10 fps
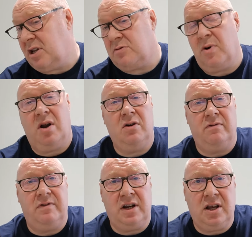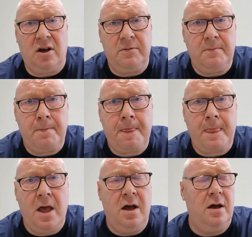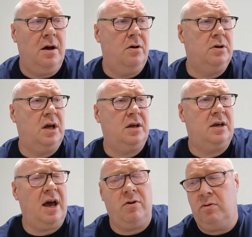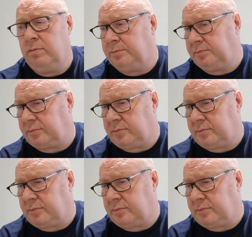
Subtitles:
That's my little video on Carol.